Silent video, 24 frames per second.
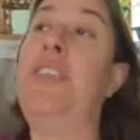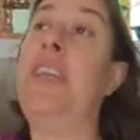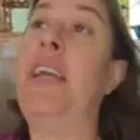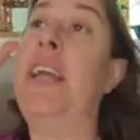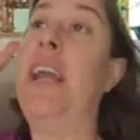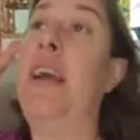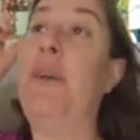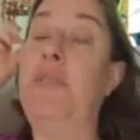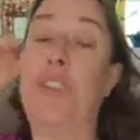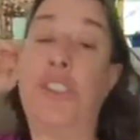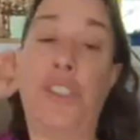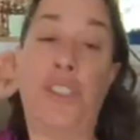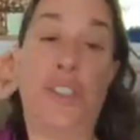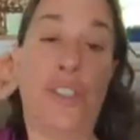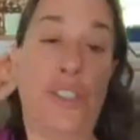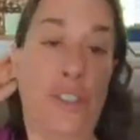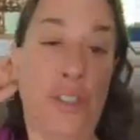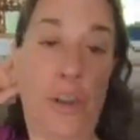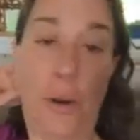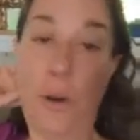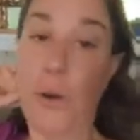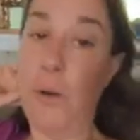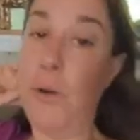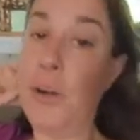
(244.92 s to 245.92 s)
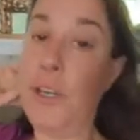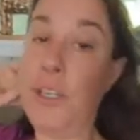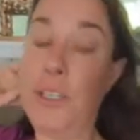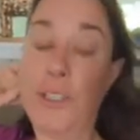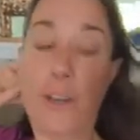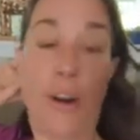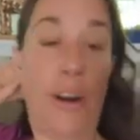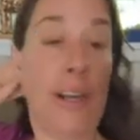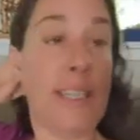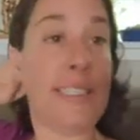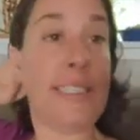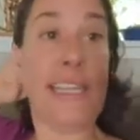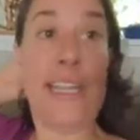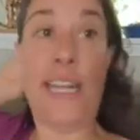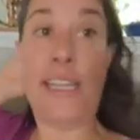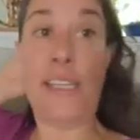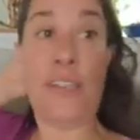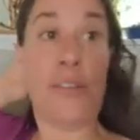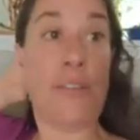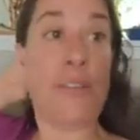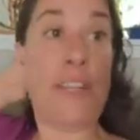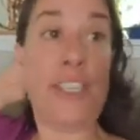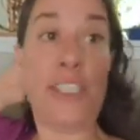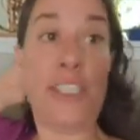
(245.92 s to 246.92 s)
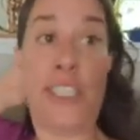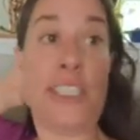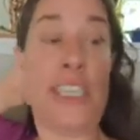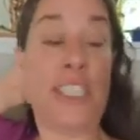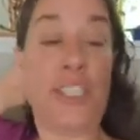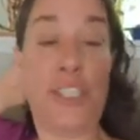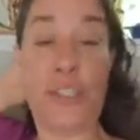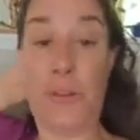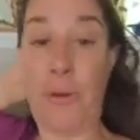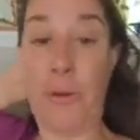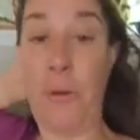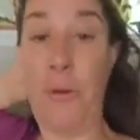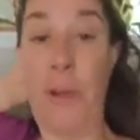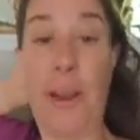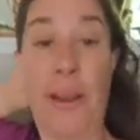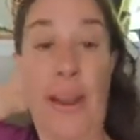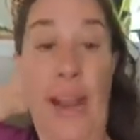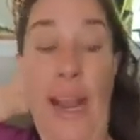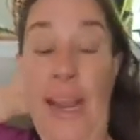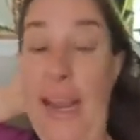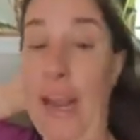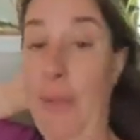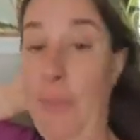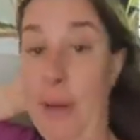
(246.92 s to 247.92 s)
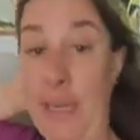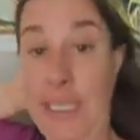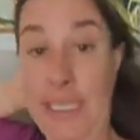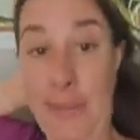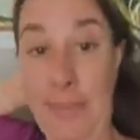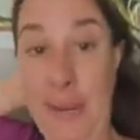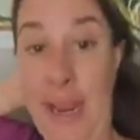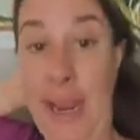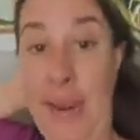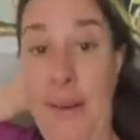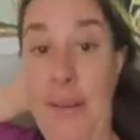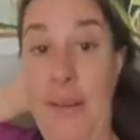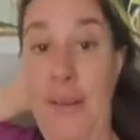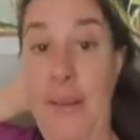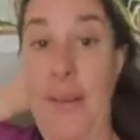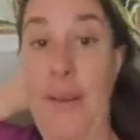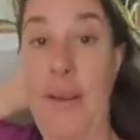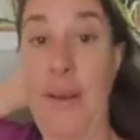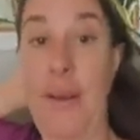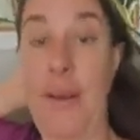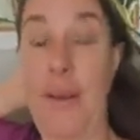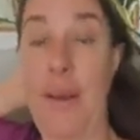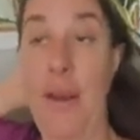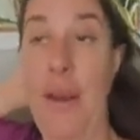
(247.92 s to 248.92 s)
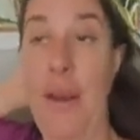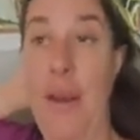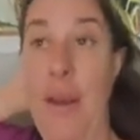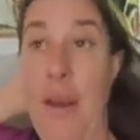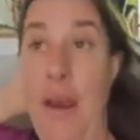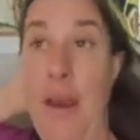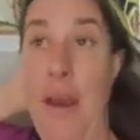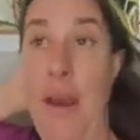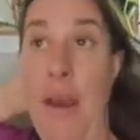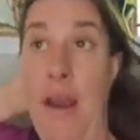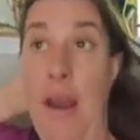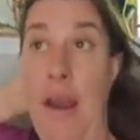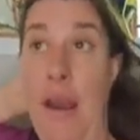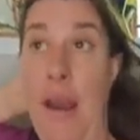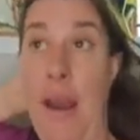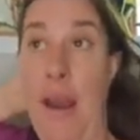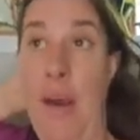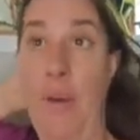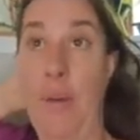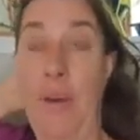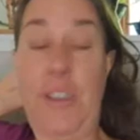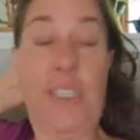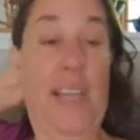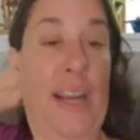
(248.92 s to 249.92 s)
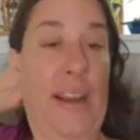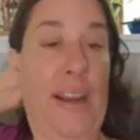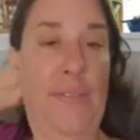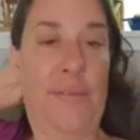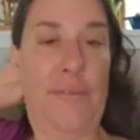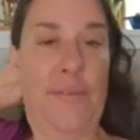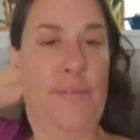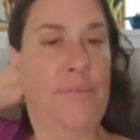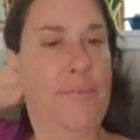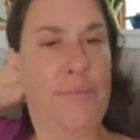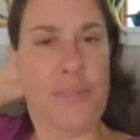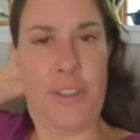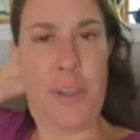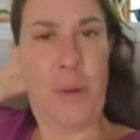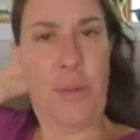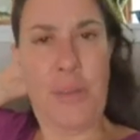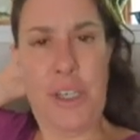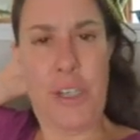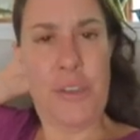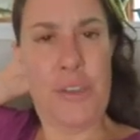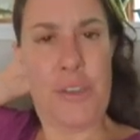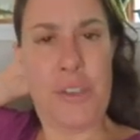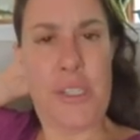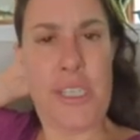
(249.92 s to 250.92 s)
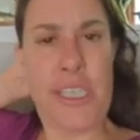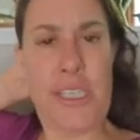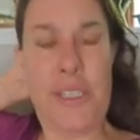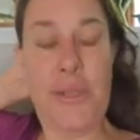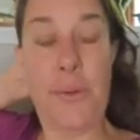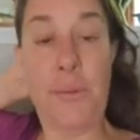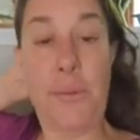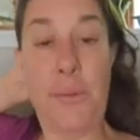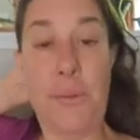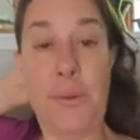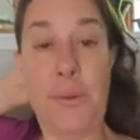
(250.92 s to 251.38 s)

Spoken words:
I was so exhausted. I literally just said, screw it. And I went to bed. Which I don't usually do.